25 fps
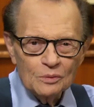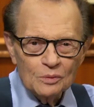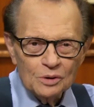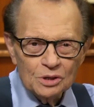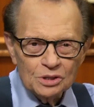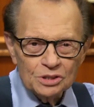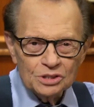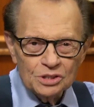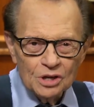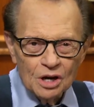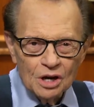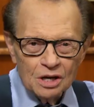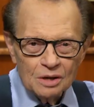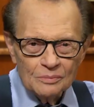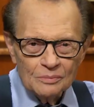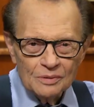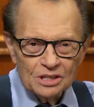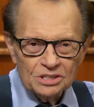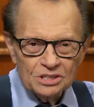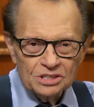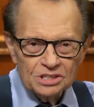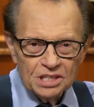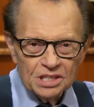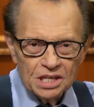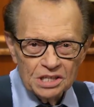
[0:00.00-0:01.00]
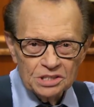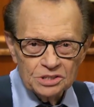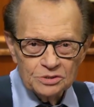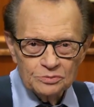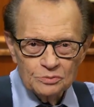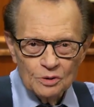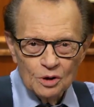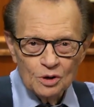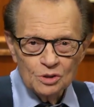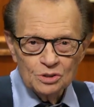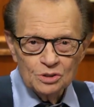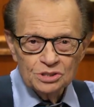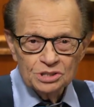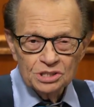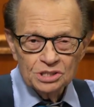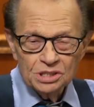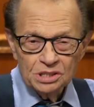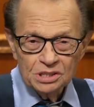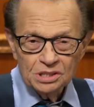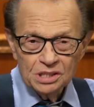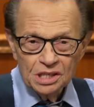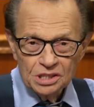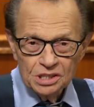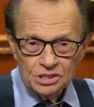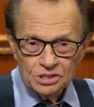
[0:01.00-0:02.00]
we'll talk about Seth's roles
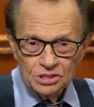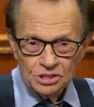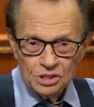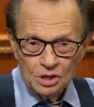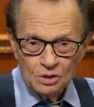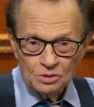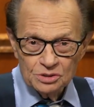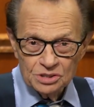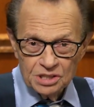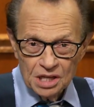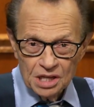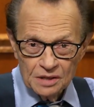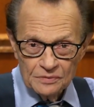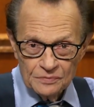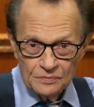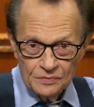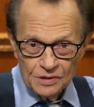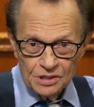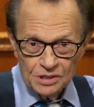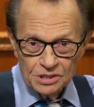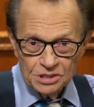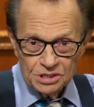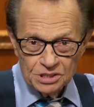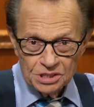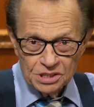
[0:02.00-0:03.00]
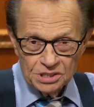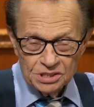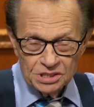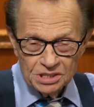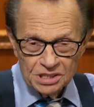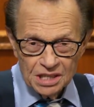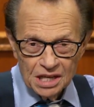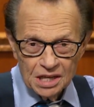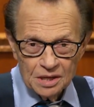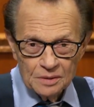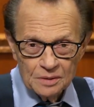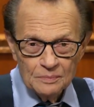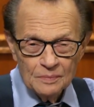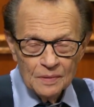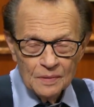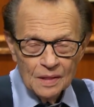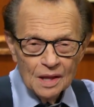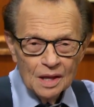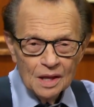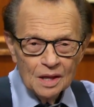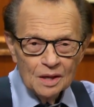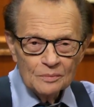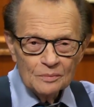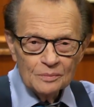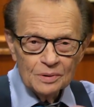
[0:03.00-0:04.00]
in hit shows like Fringe and Salem,
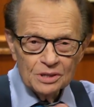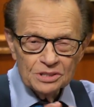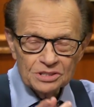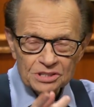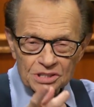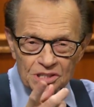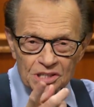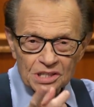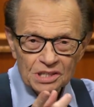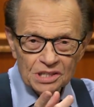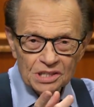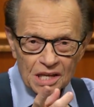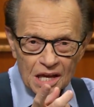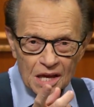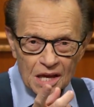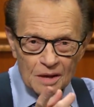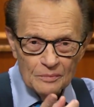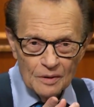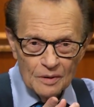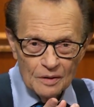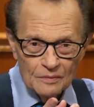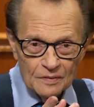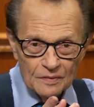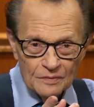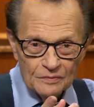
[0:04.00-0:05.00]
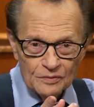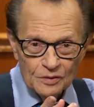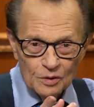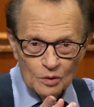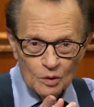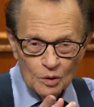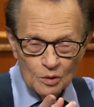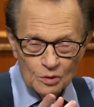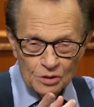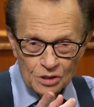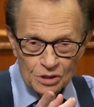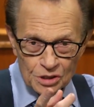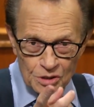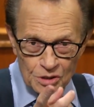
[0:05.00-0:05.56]
plus a little game of If You Only